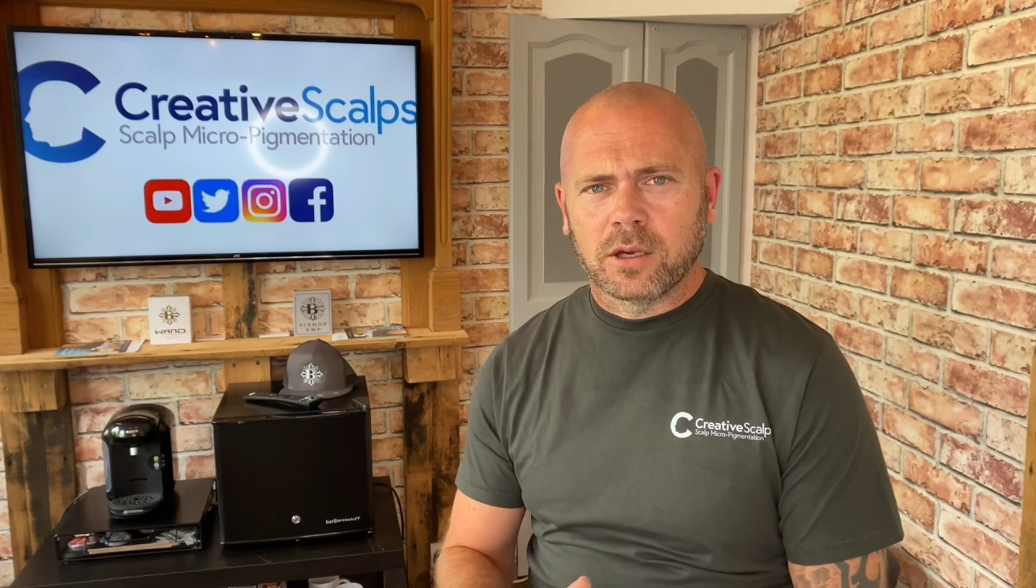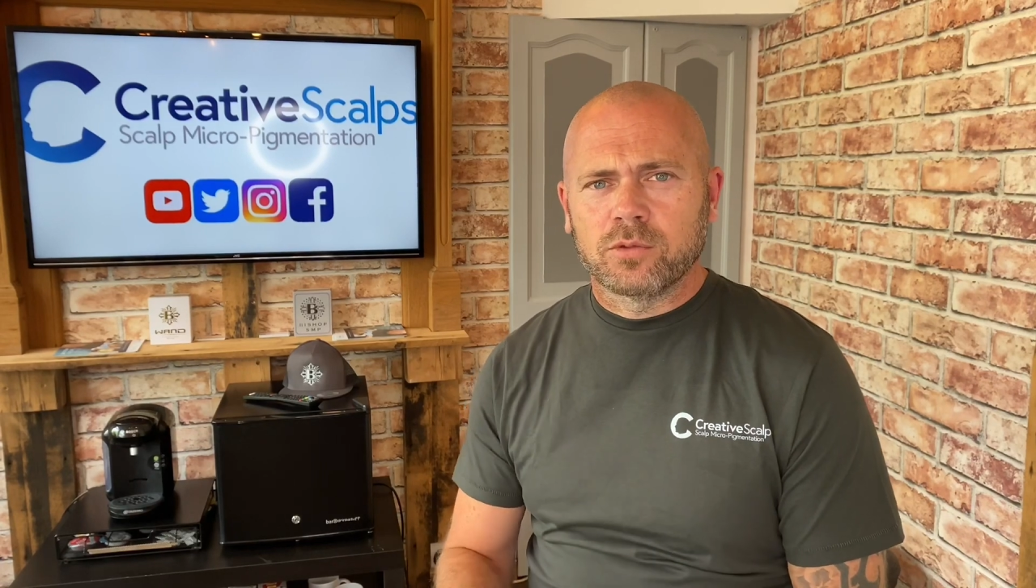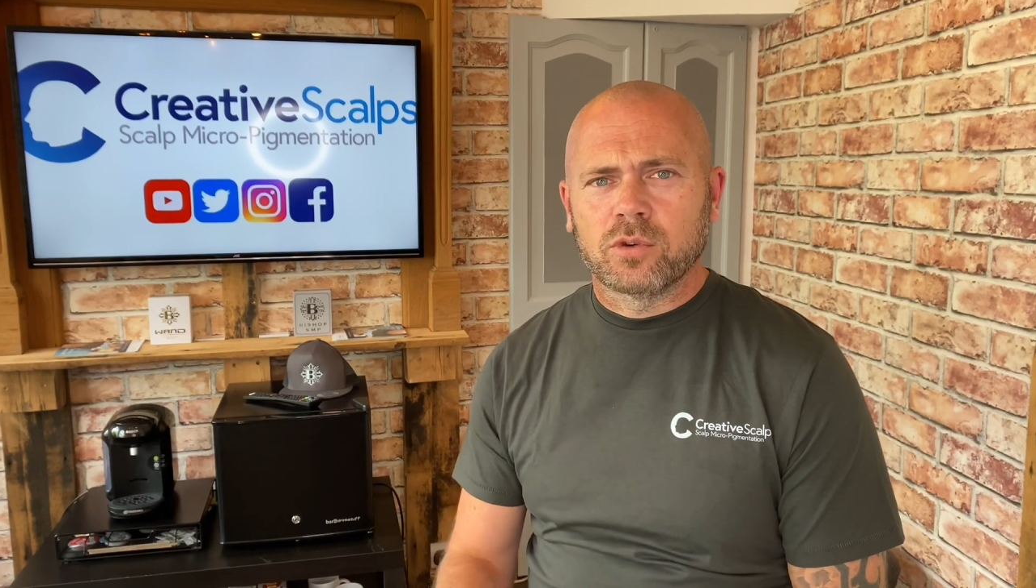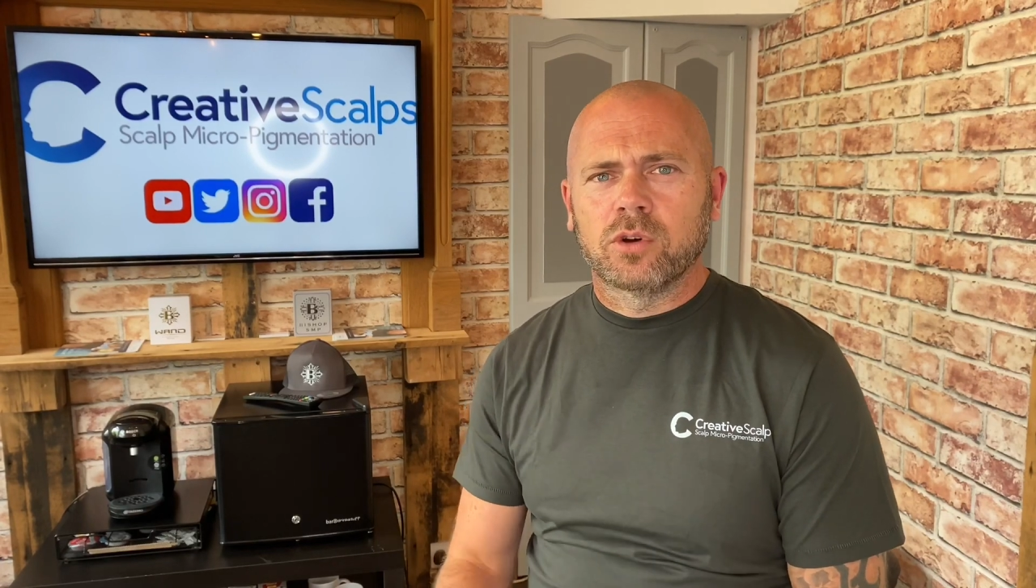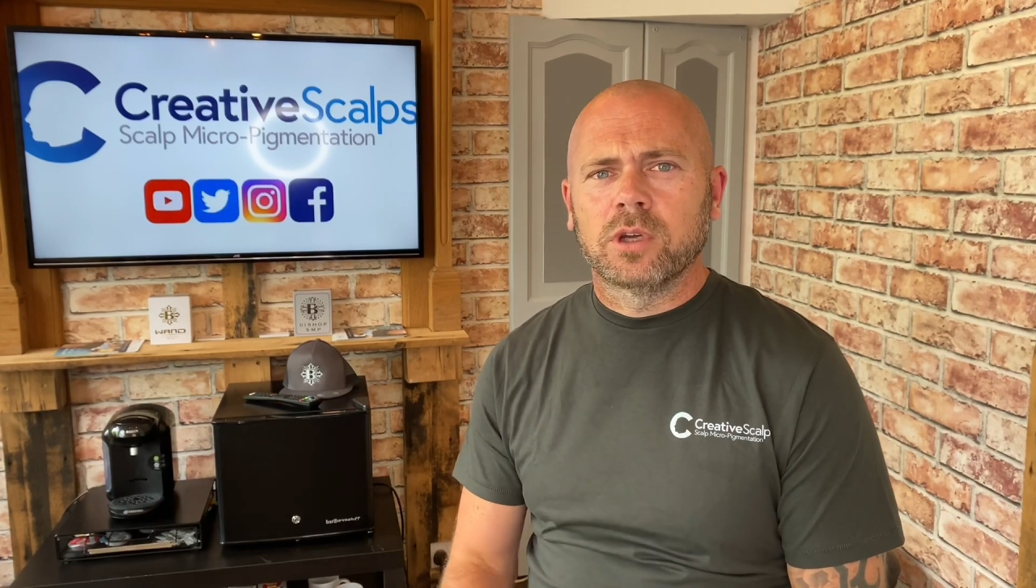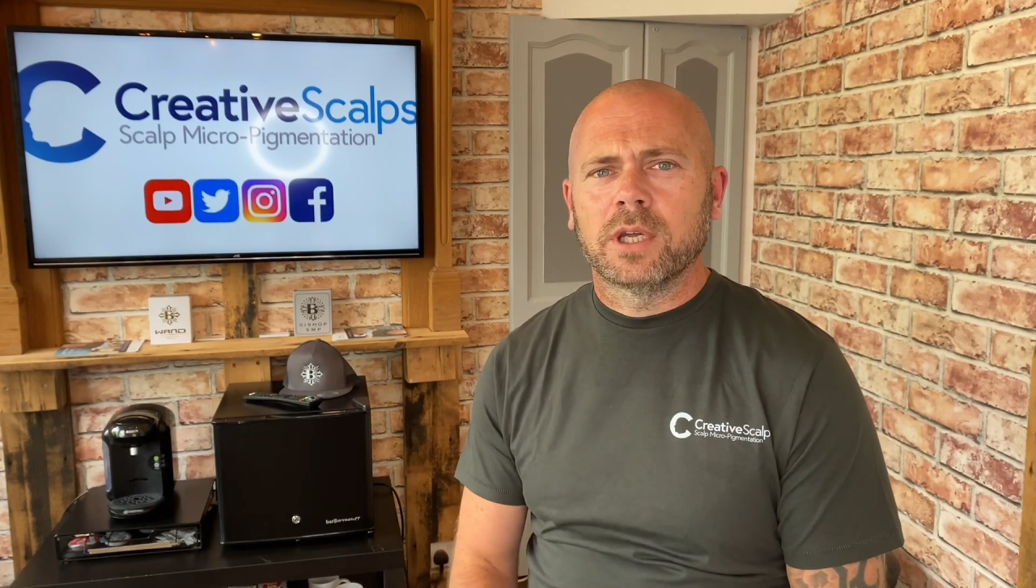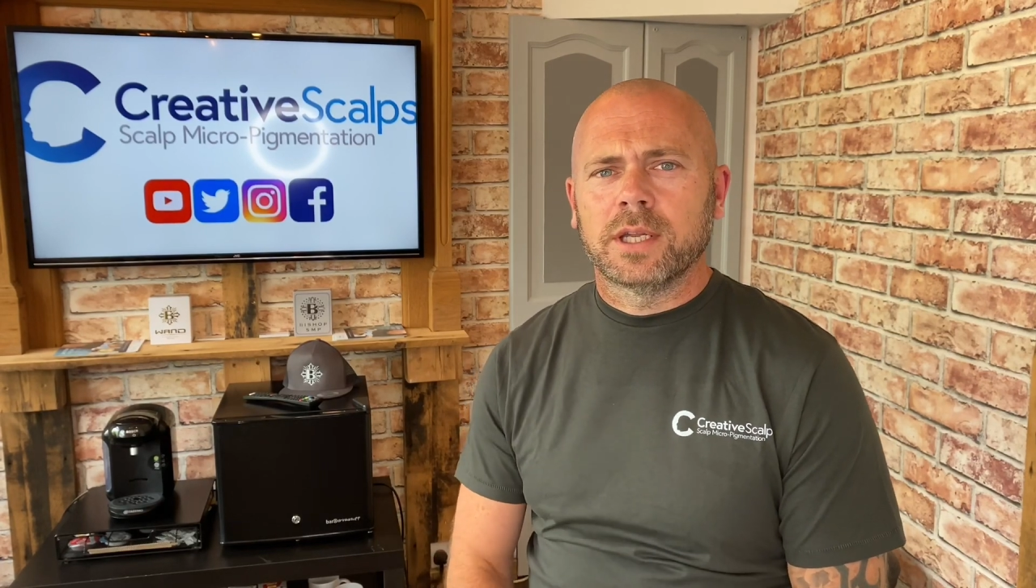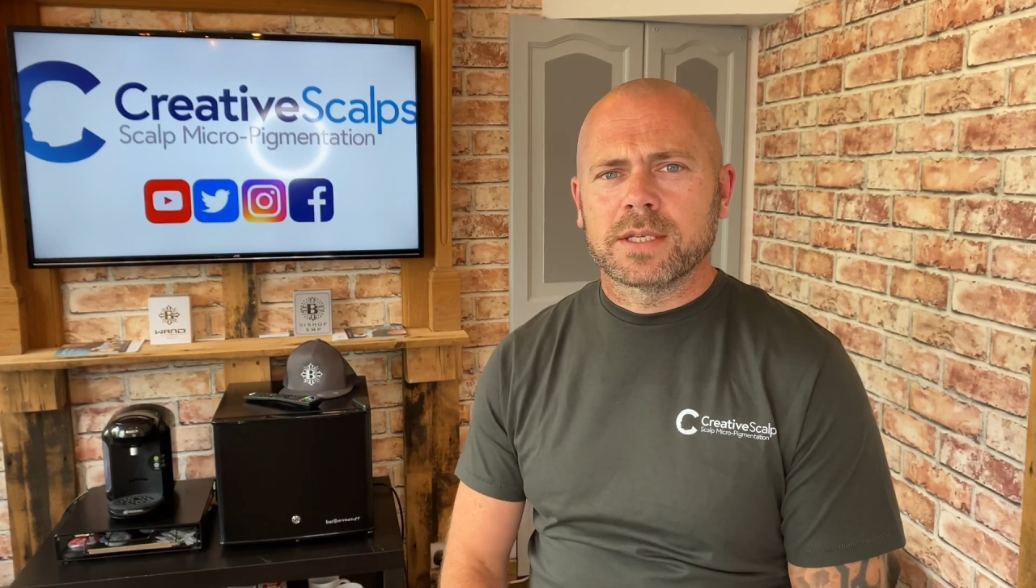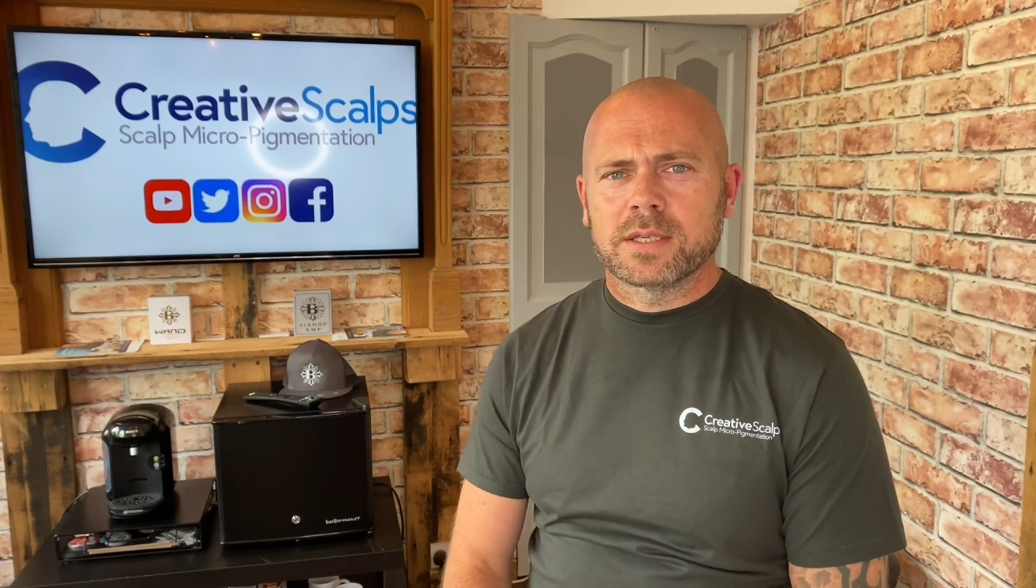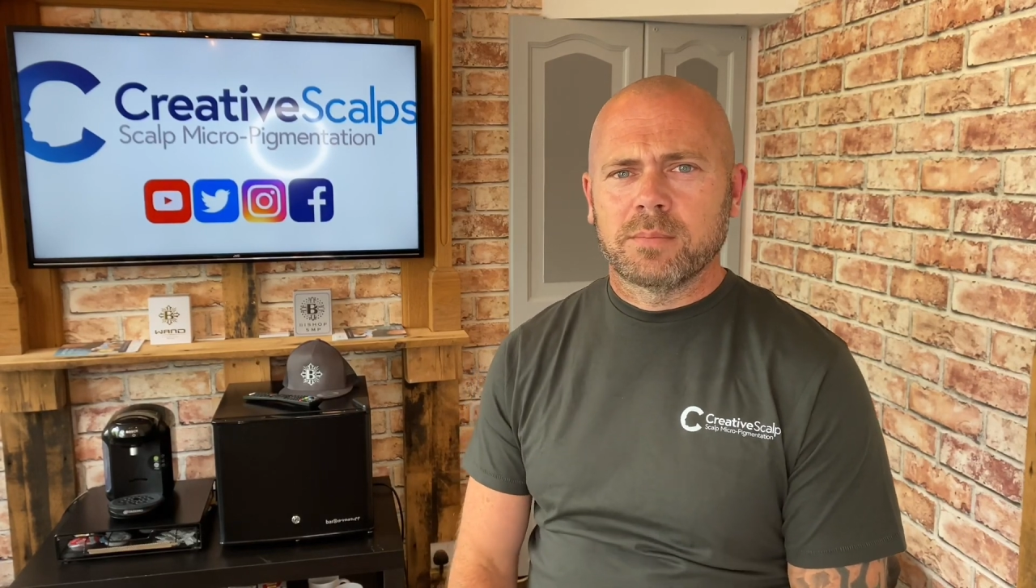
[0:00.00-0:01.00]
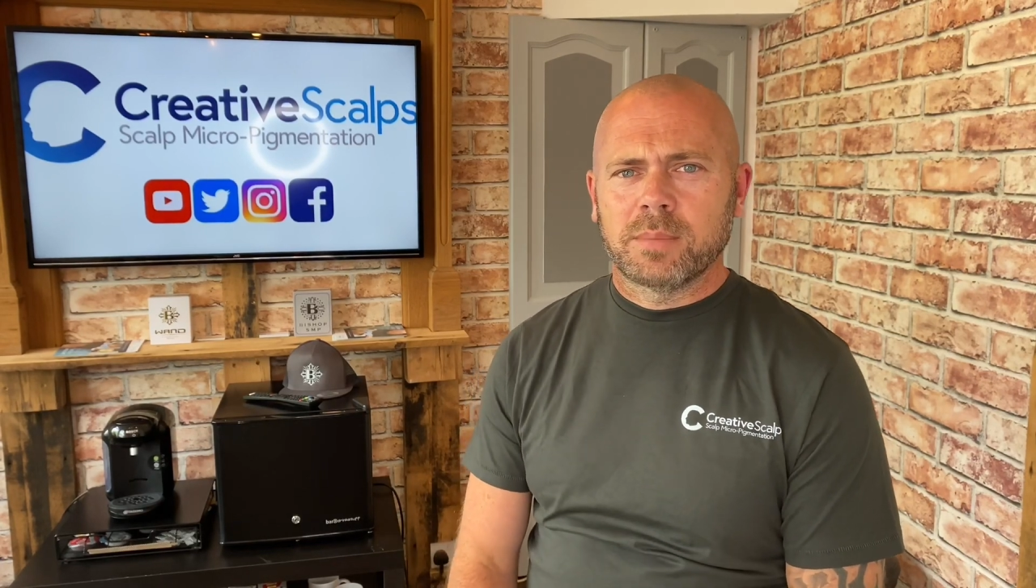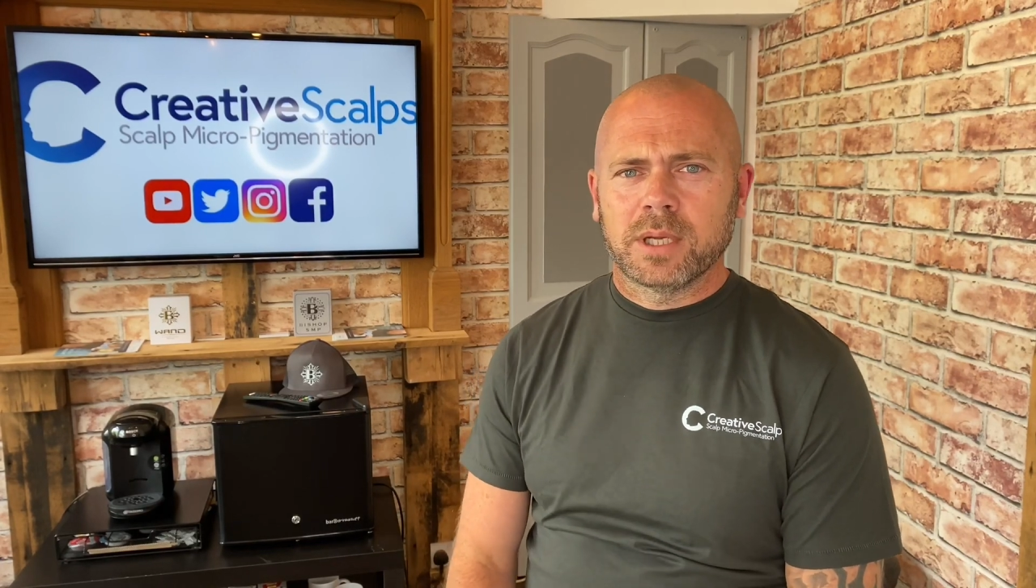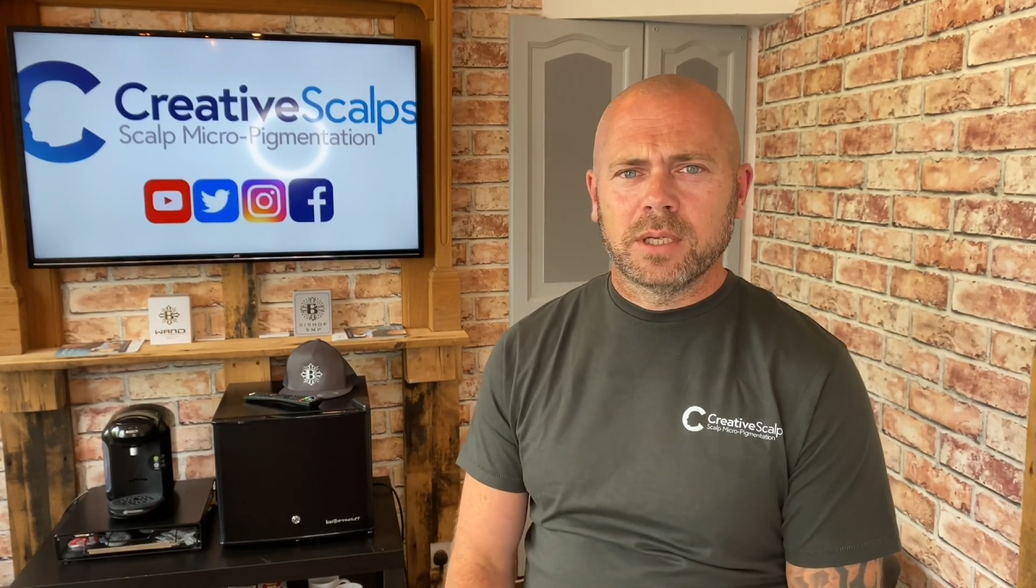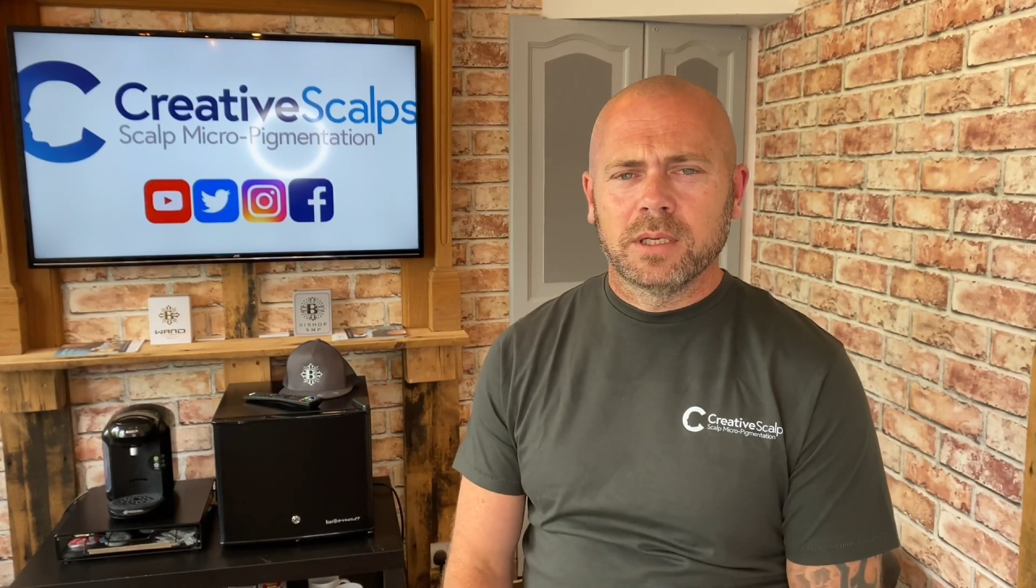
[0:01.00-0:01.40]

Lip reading: wrong in SMP.